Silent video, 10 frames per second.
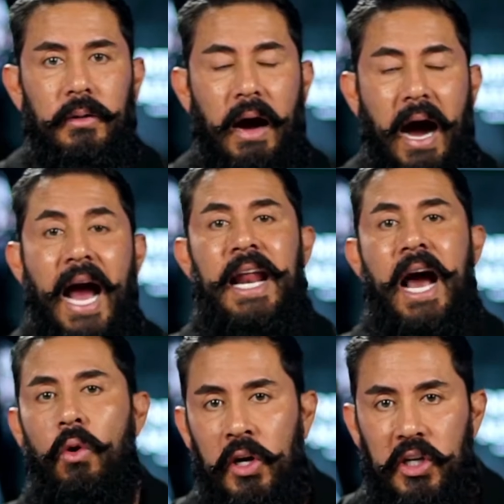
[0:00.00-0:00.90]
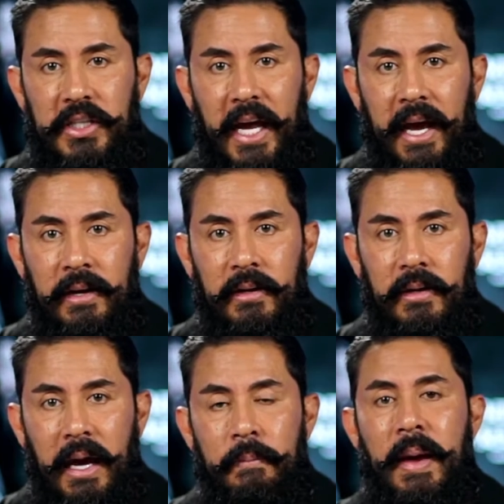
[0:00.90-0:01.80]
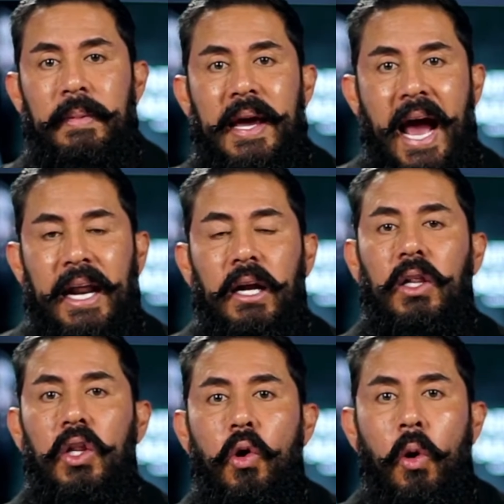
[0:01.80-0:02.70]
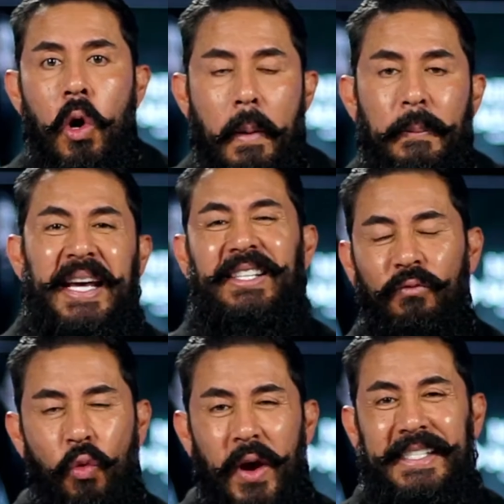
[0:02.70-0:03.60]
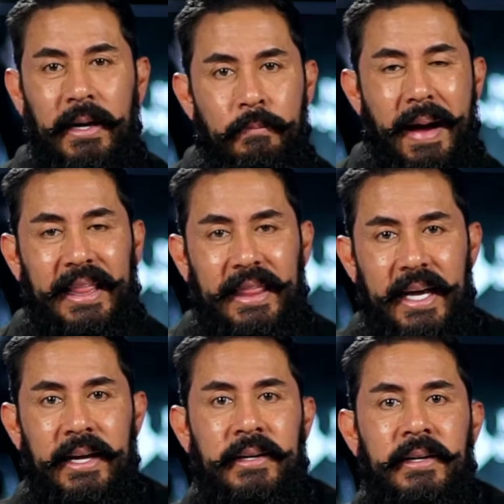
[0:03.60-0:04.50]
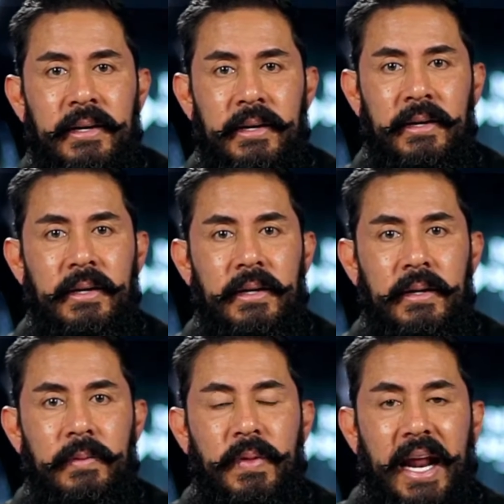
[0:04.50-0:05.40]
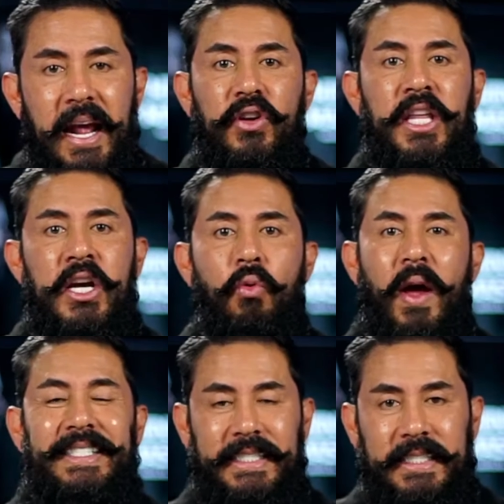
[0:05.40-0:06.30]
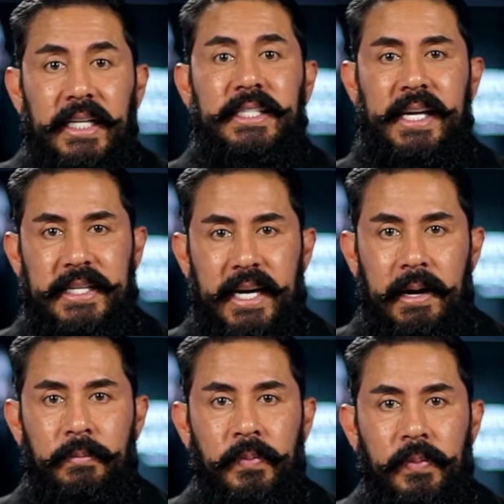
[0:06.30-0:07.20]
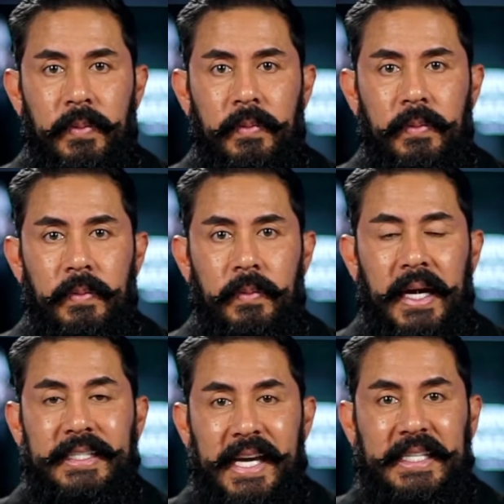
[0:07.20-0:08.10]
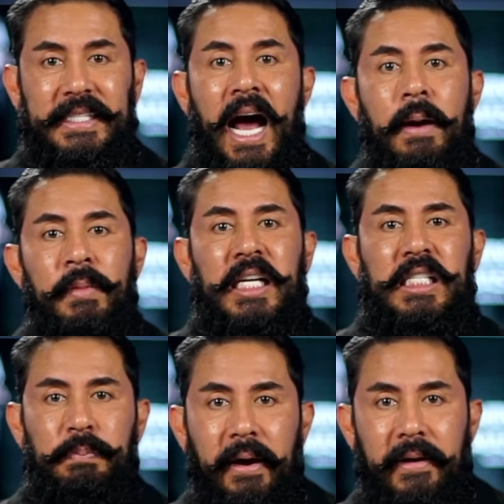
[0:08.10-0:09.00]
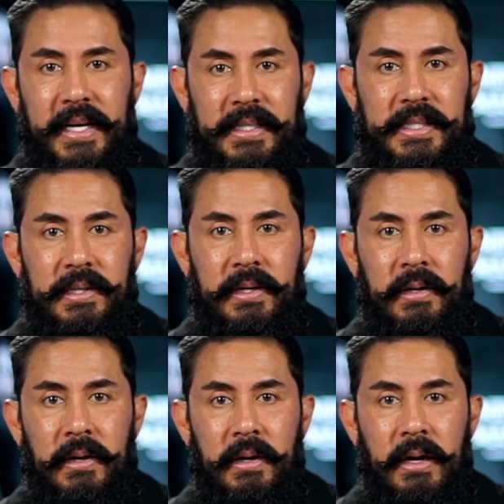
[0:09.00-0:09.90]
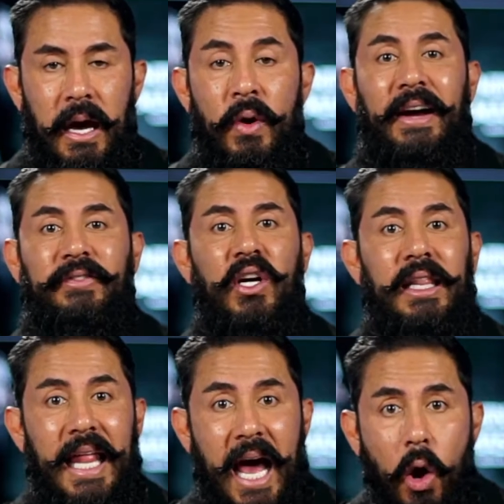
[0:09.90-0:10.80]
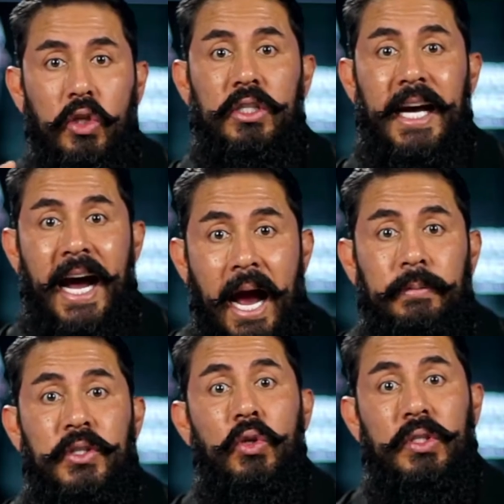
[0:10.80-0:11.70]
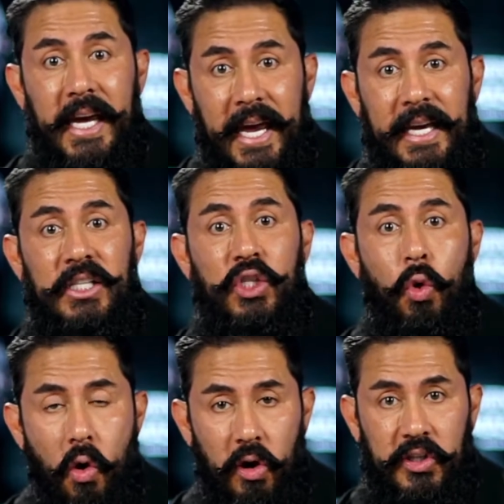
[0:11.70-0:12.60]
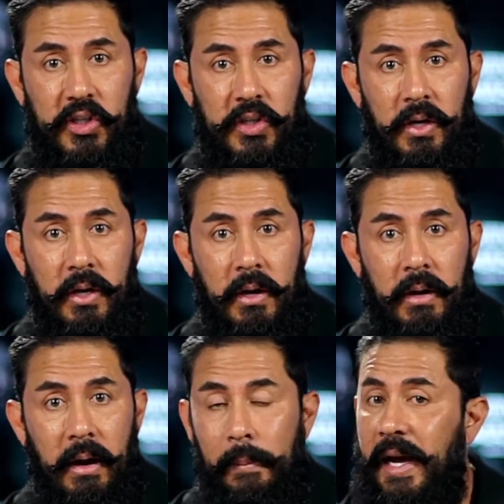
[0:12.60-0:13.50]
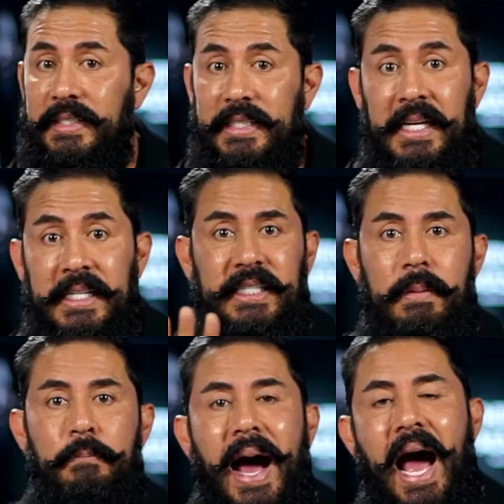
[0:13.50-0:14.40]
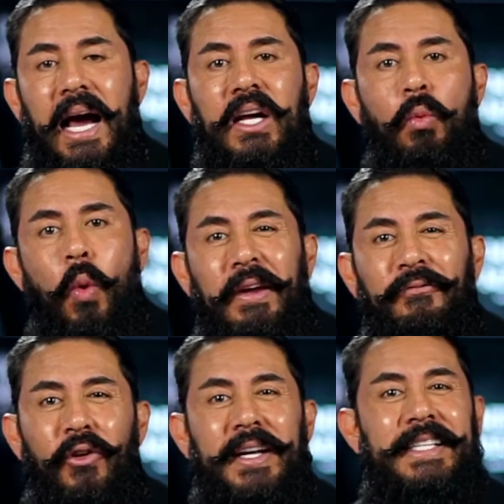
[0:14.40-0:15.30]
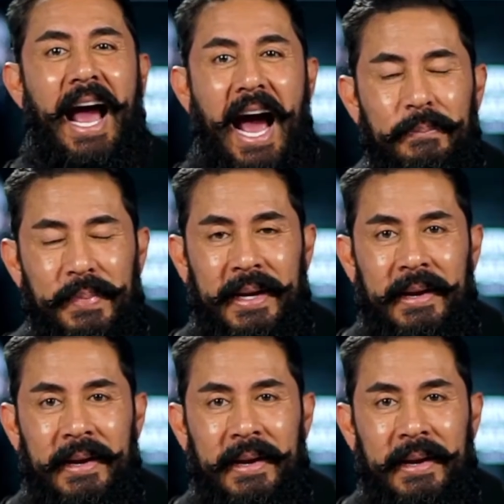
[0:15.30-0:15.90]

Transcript: I now understand, and maybe I had a little piece of wisdom back then, that everything great does take time. It takes time and experience, and we have to allow time to take its course. I'm not saying sit back and wait for it to happen.